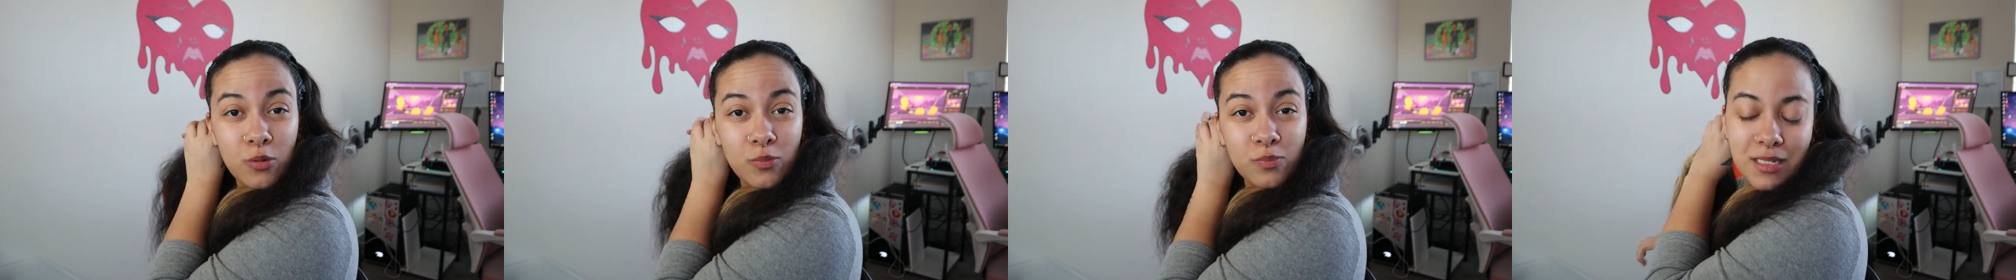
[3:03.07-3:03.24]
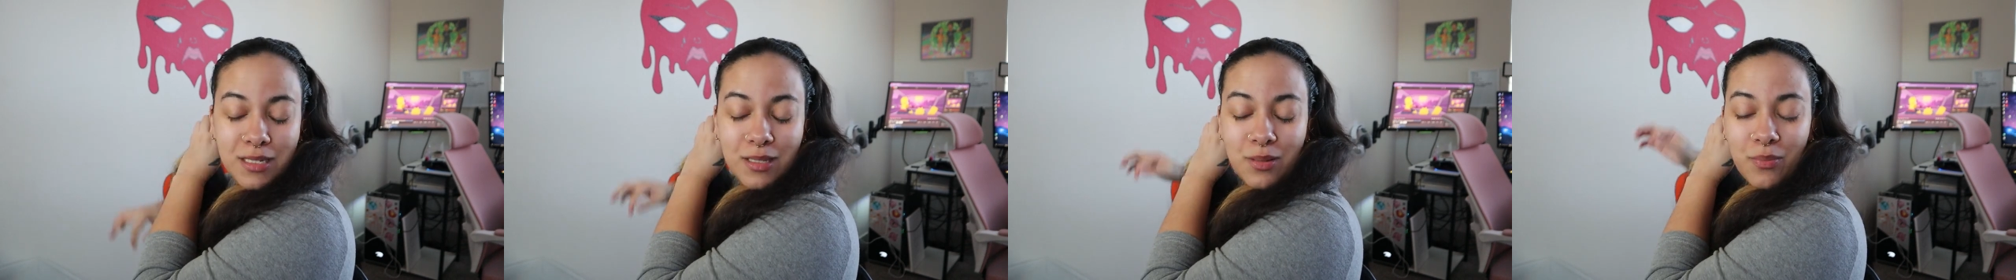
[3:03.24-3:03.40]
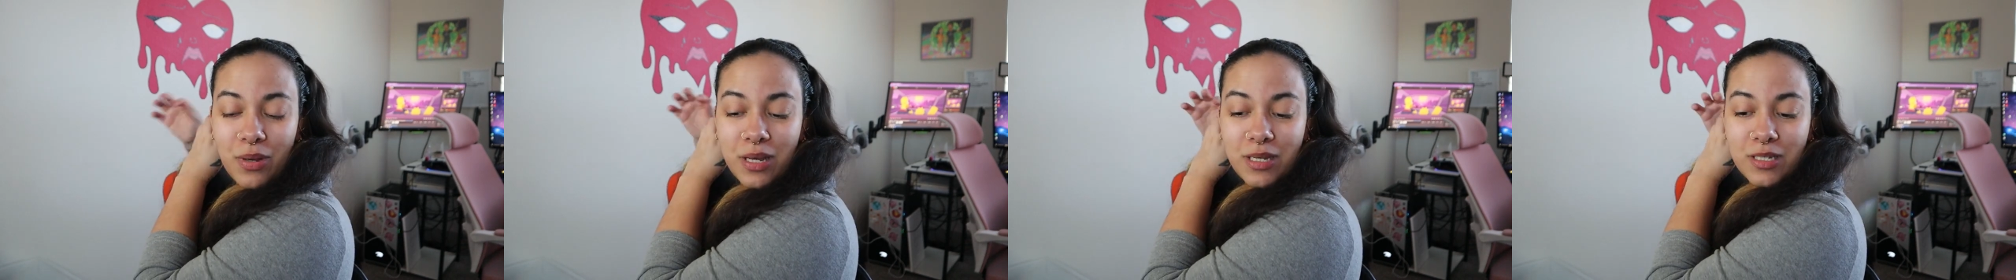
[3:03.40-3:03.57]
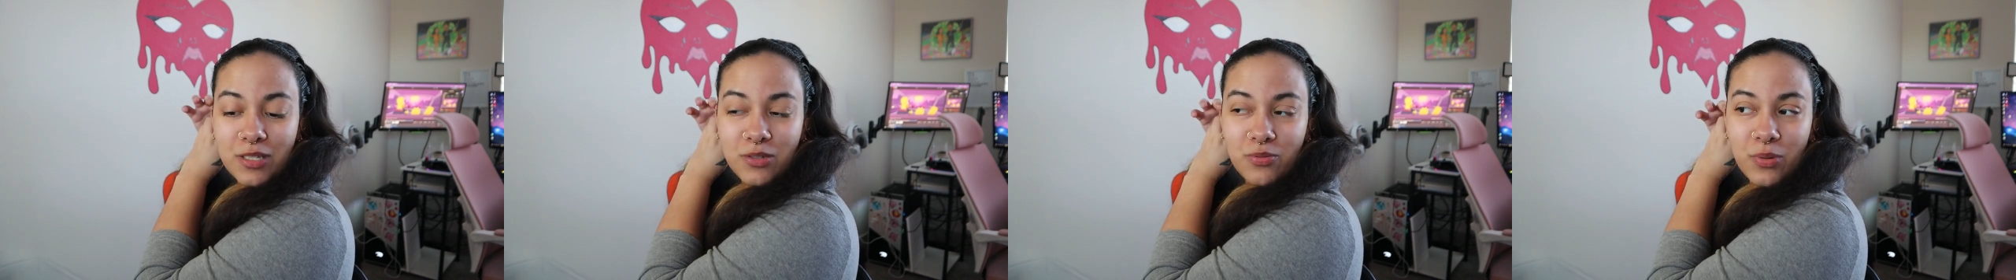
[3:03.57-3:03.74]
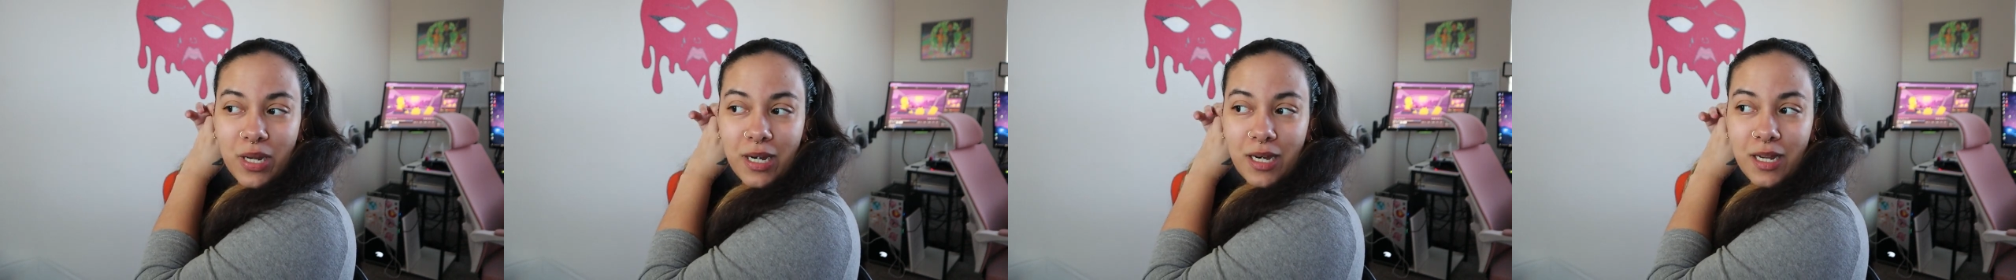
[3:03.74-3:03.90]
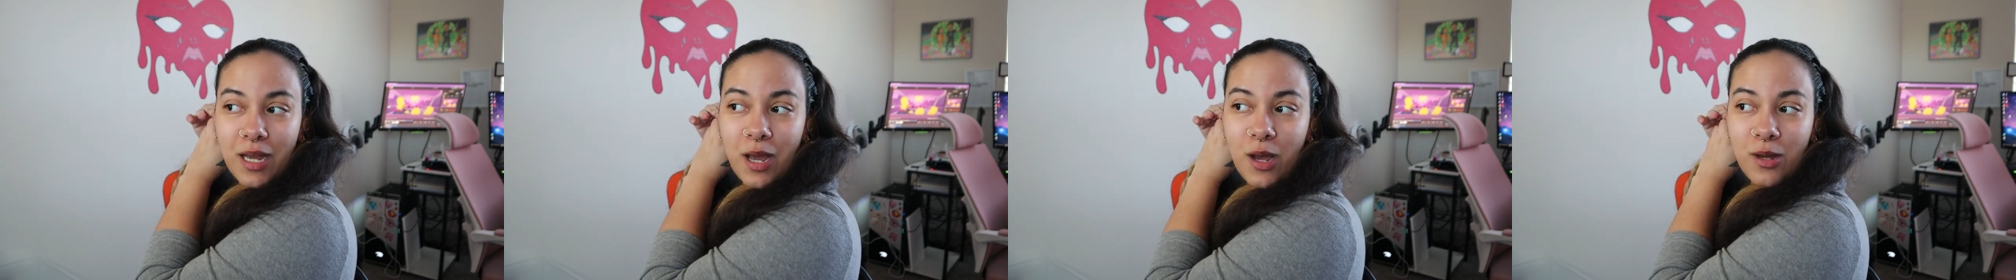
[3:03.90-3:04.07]
This is the best
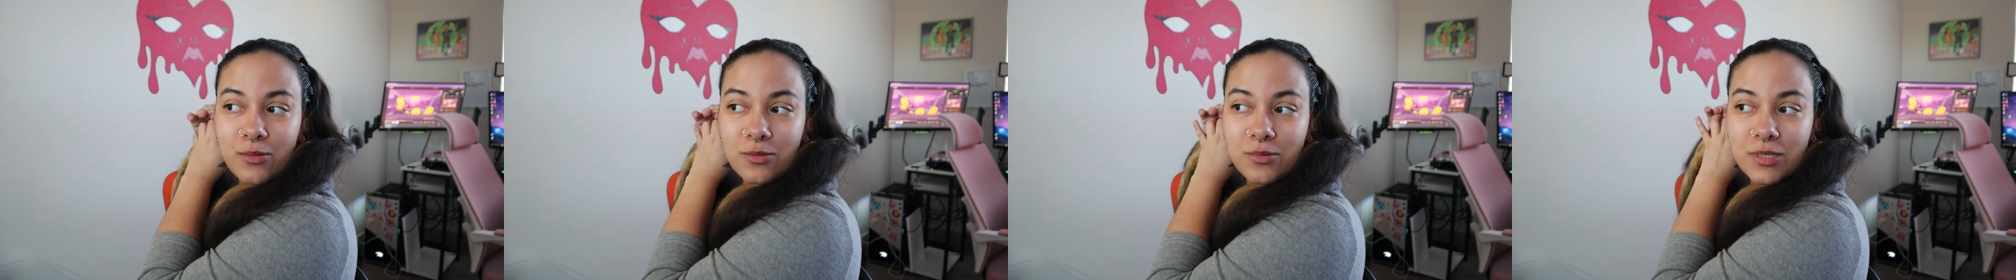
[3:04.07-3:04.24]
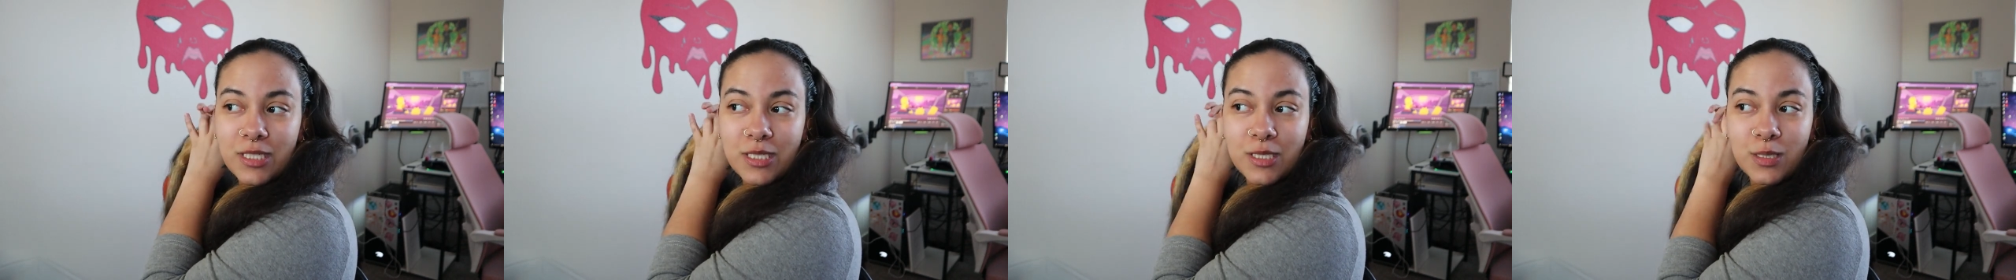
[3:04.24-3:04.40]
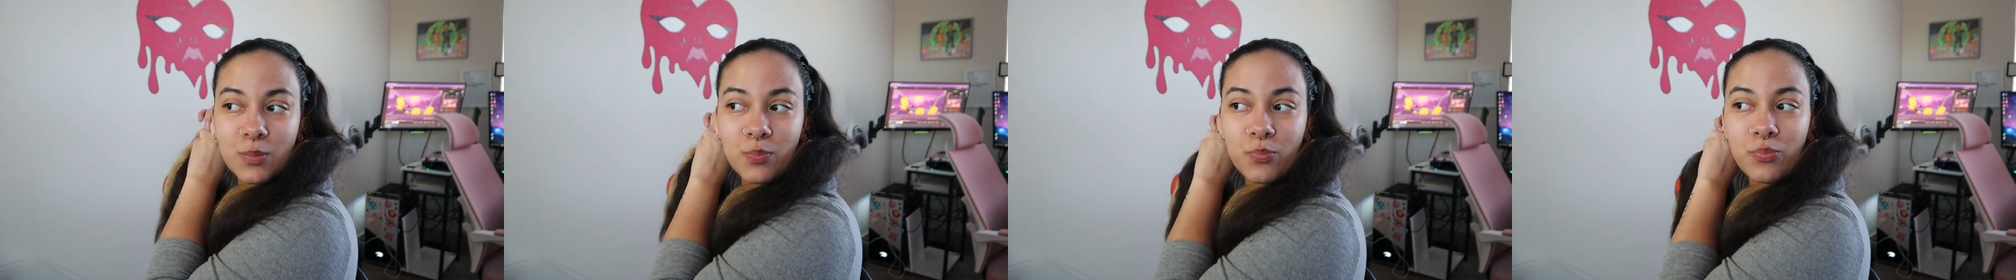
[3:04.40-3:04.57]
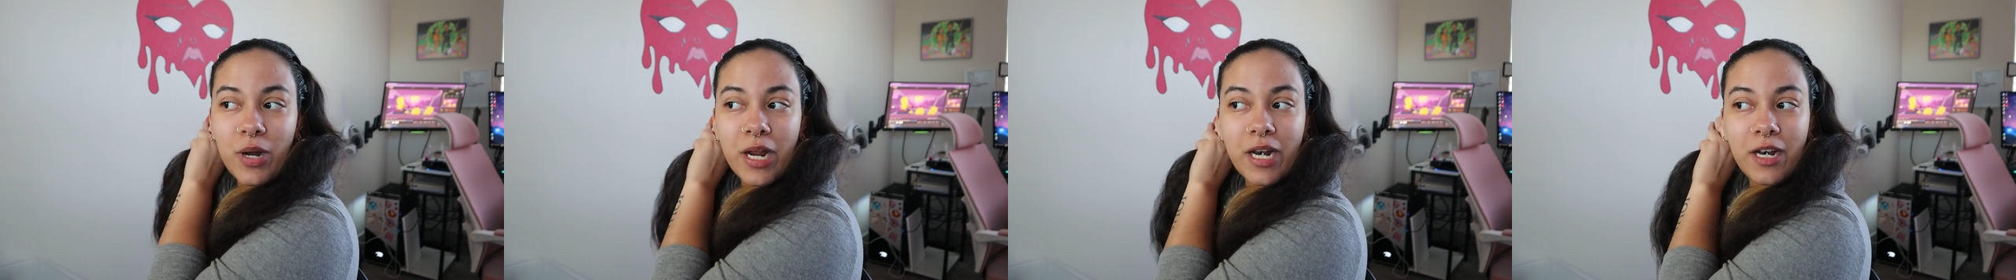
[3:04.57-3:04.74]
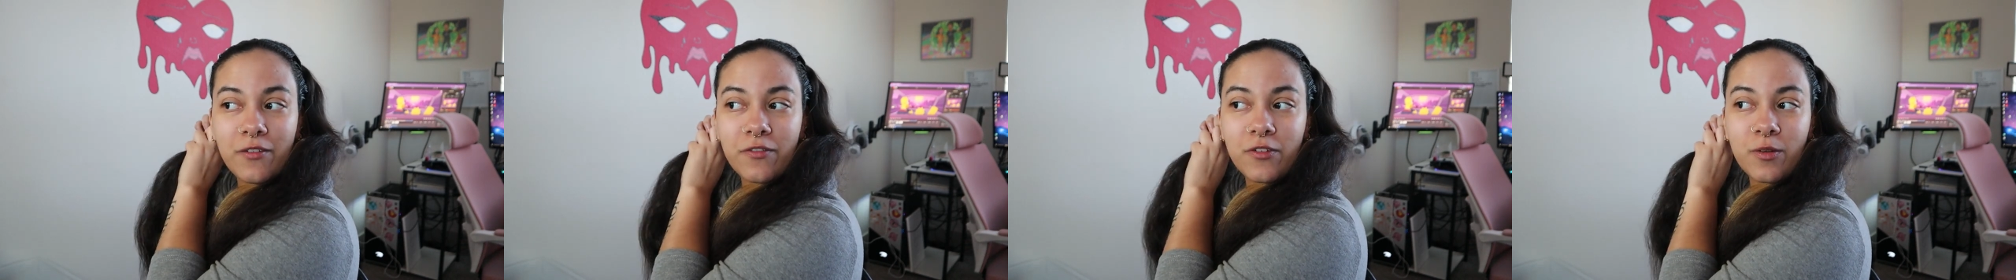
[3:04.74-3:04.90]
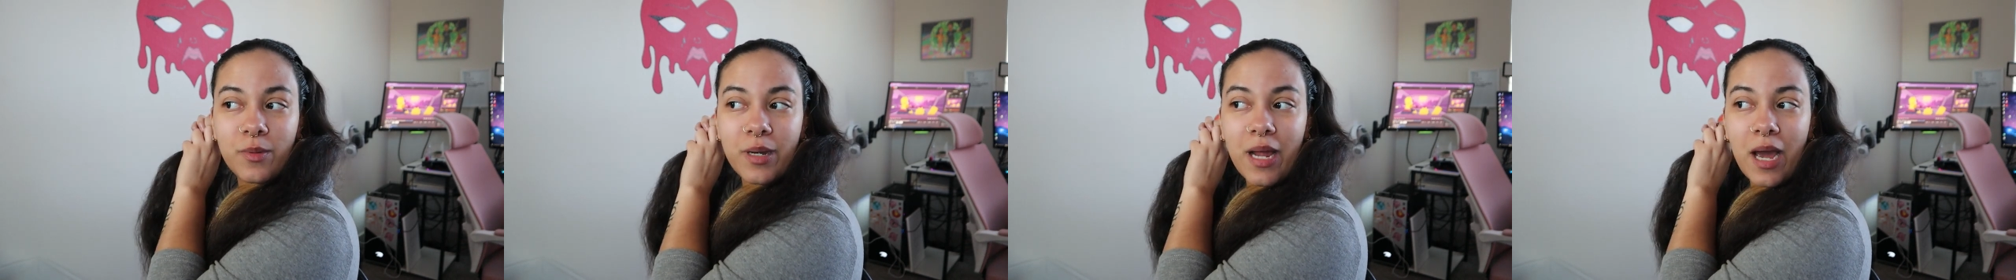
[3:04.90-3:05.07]
way to go. Just braid
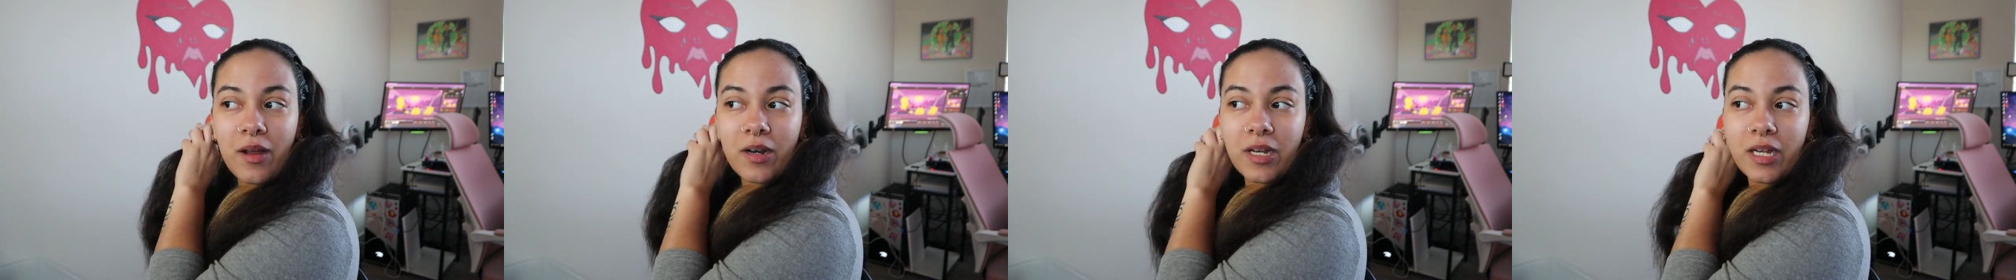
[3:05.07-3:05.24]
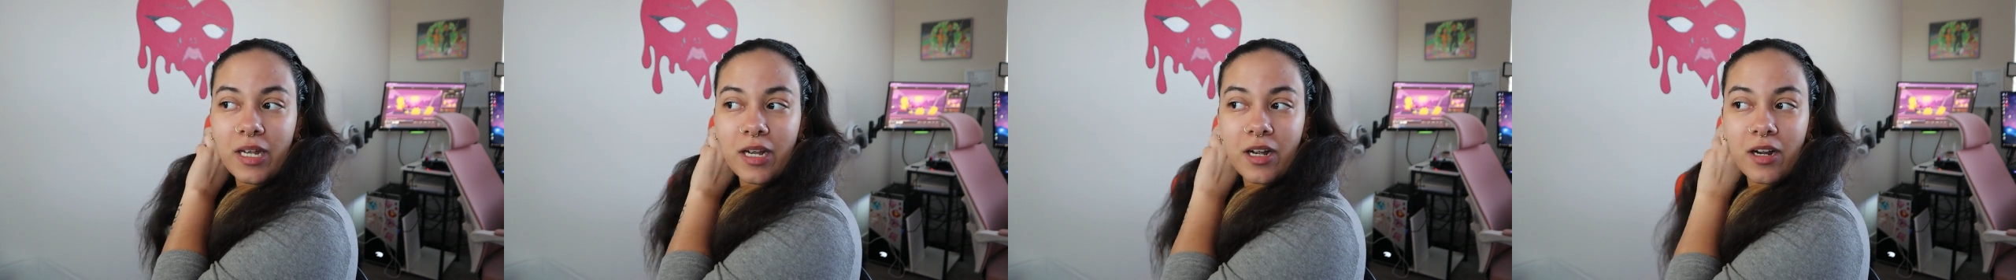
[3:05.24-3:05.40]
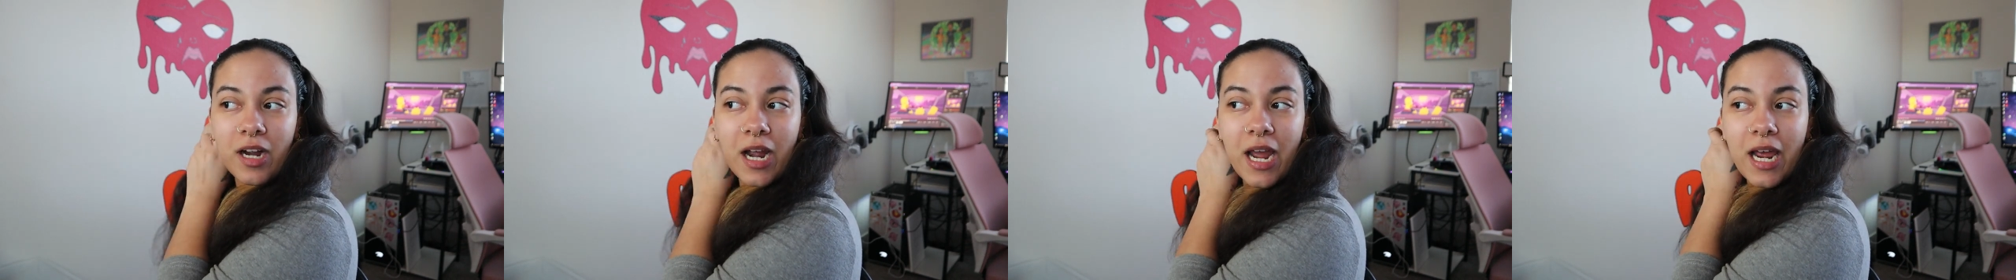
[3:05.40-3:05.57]
it from down here.